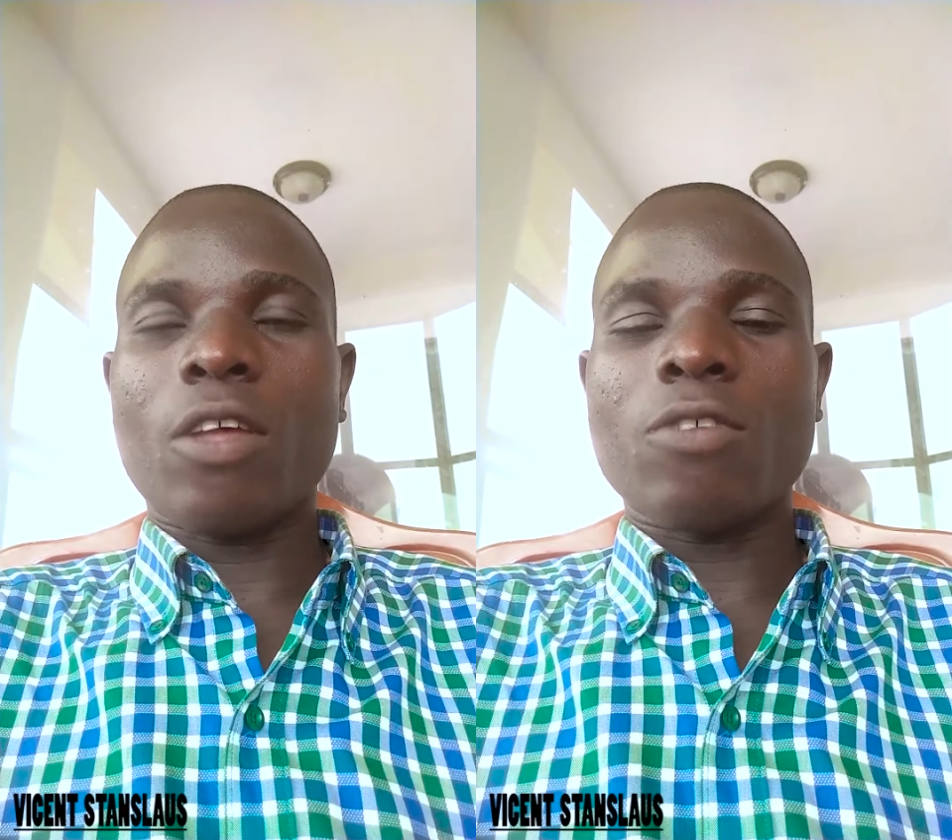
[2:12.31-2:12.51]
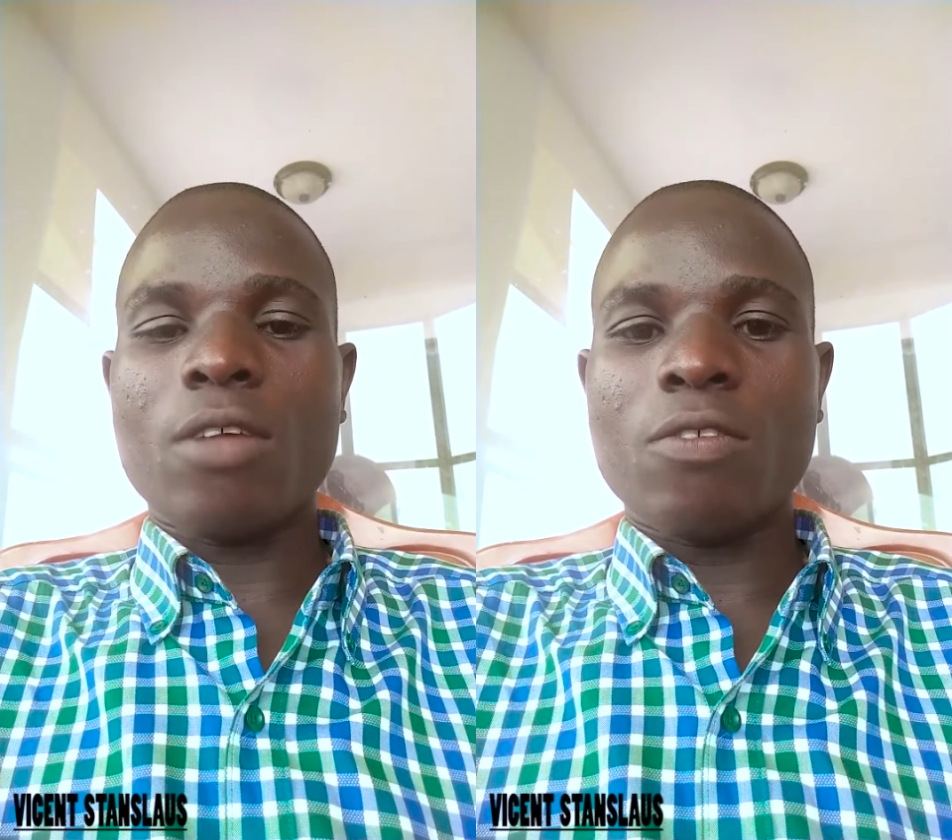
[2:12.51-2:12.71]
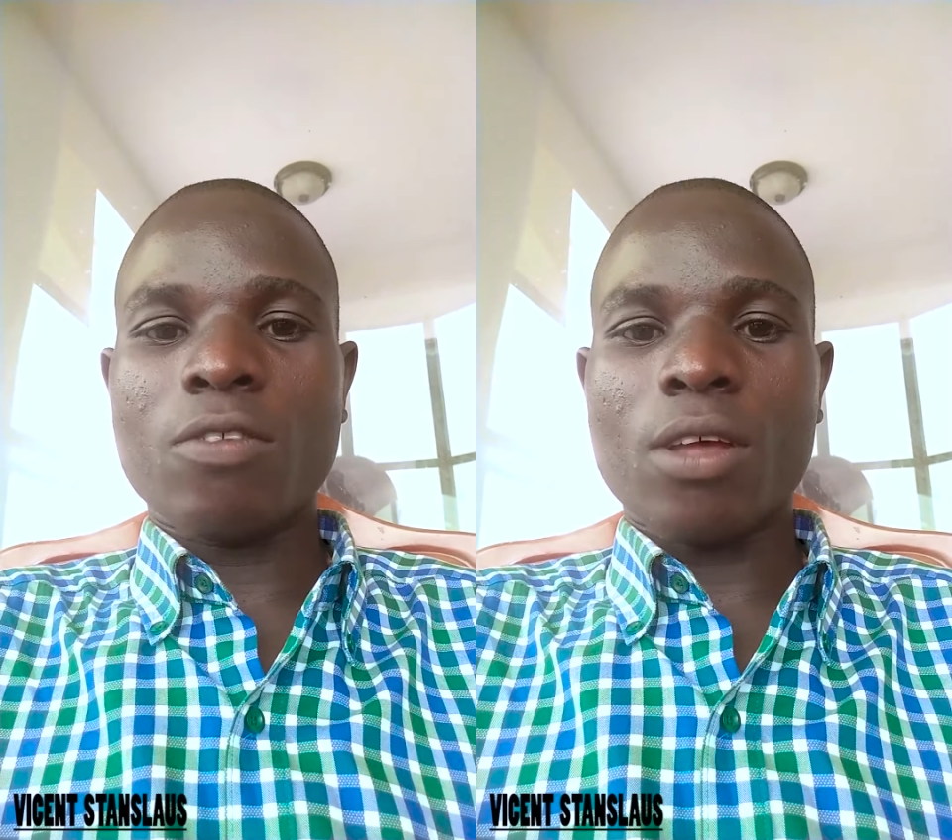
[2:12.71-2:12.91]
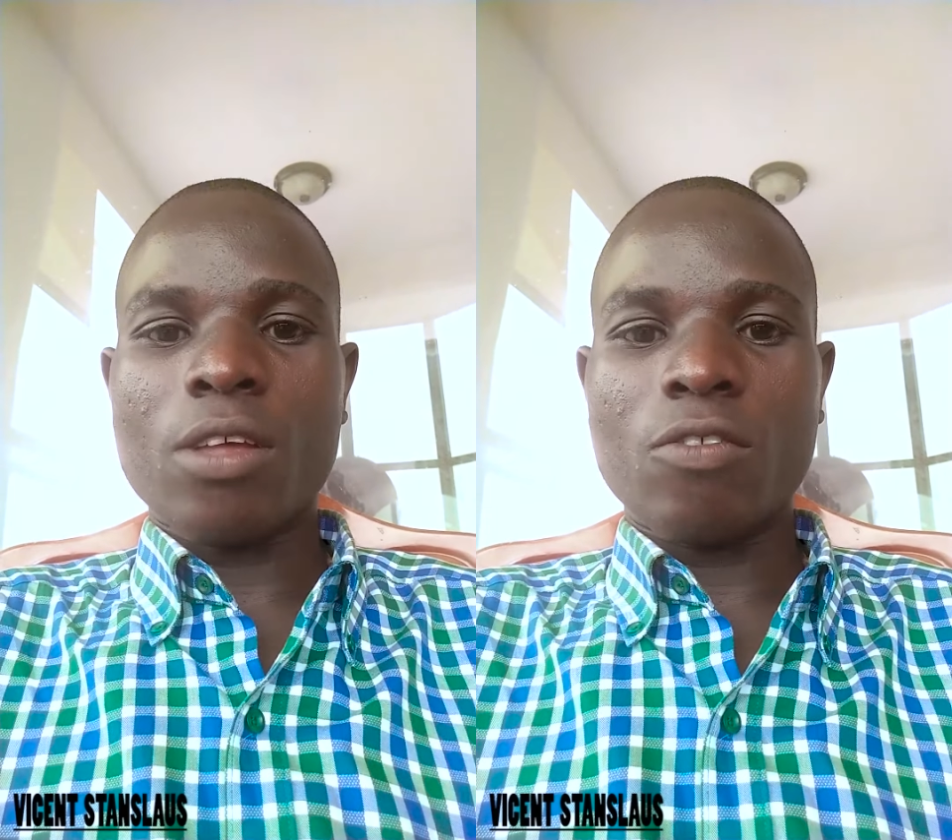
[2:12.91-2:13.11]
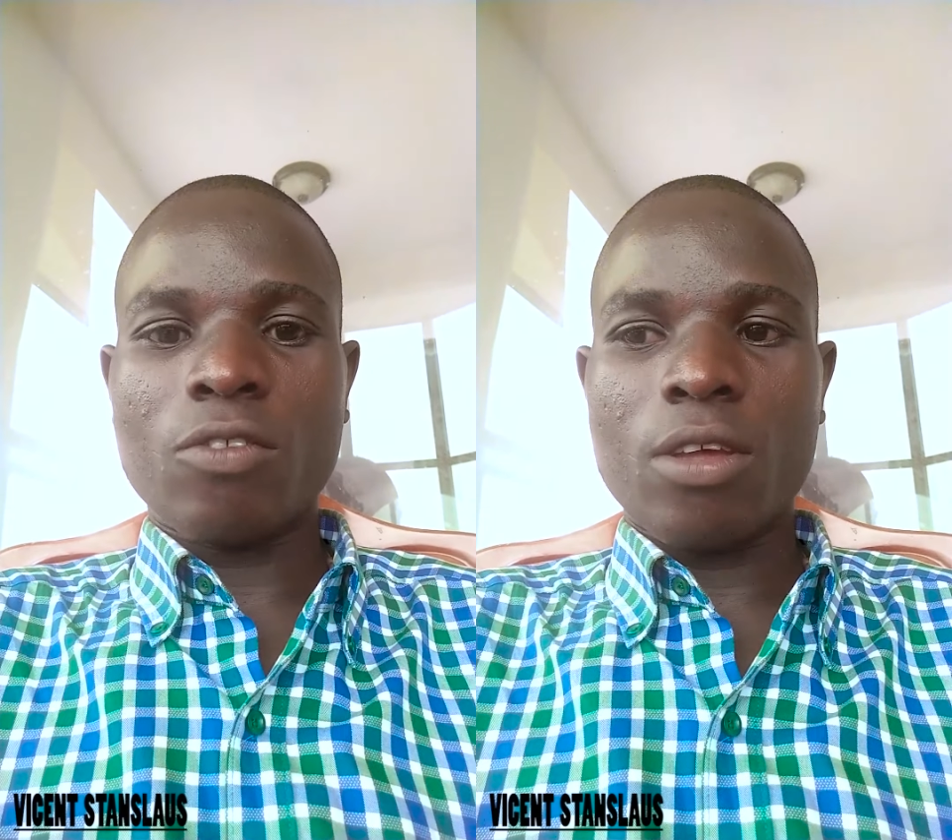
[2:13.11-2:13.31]
such as
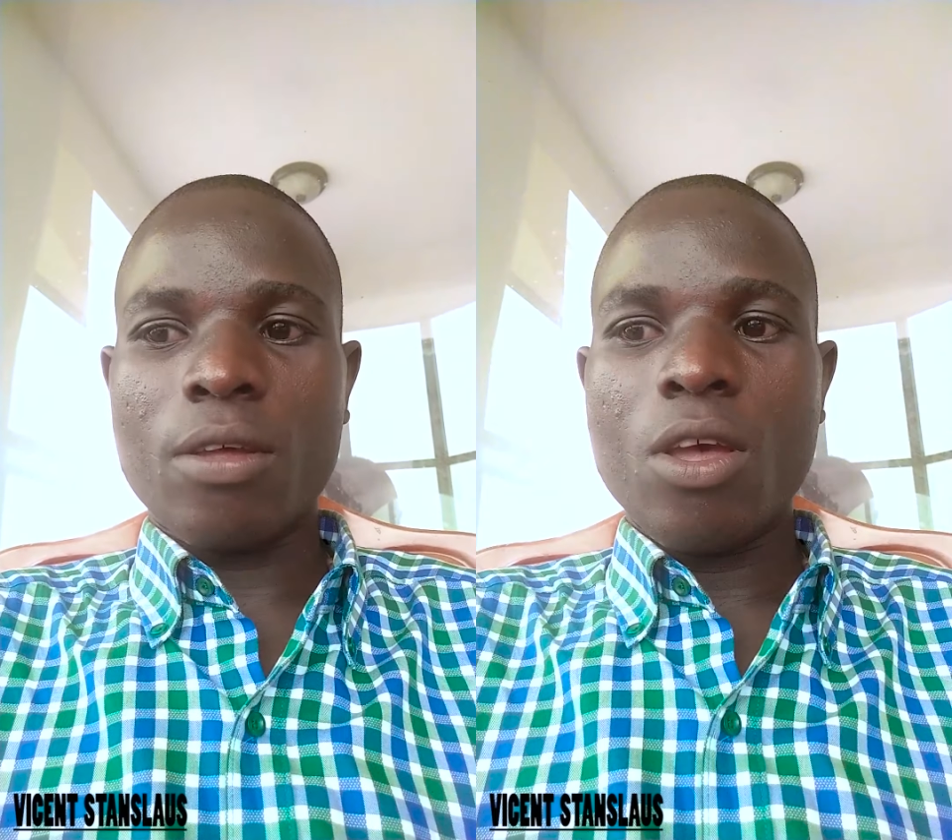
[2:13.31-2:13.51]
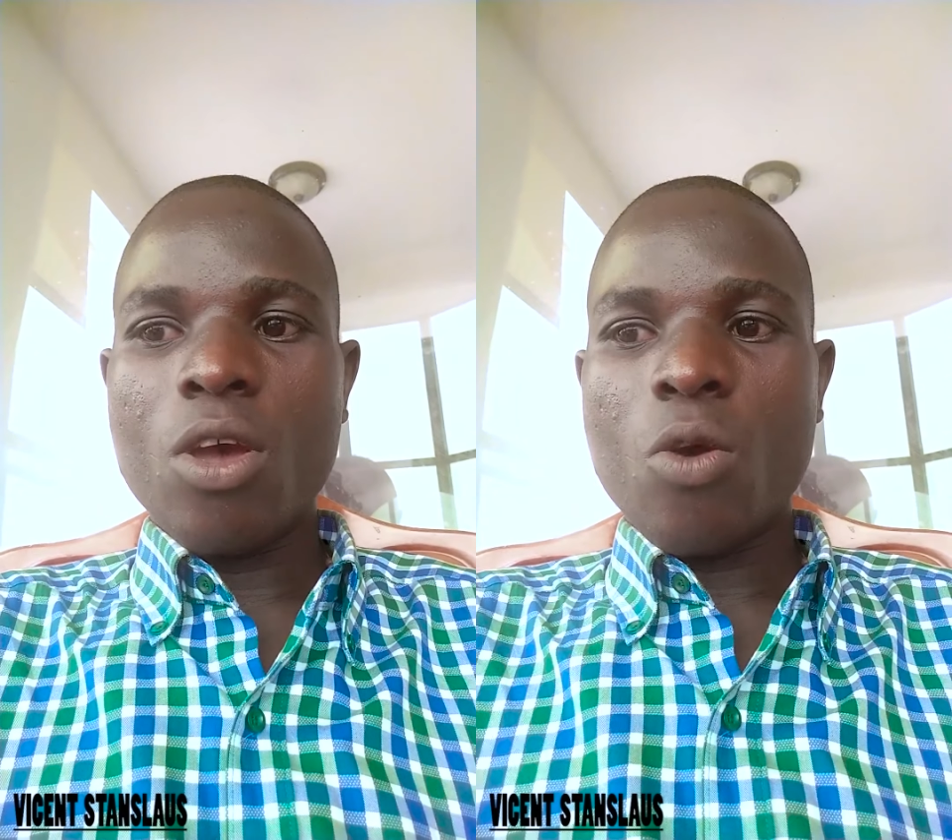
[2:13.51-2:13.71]
scarcity,